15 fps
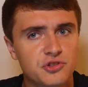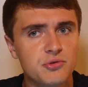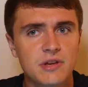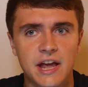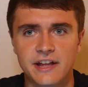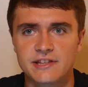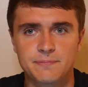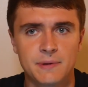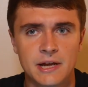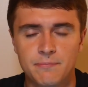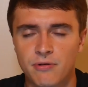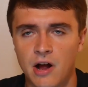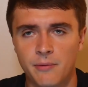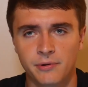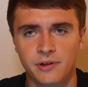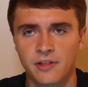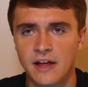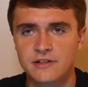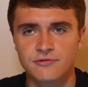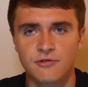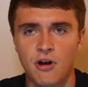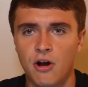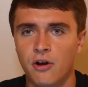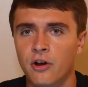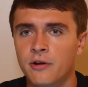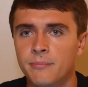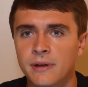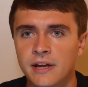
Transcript: you can't speak properly. That's wrong on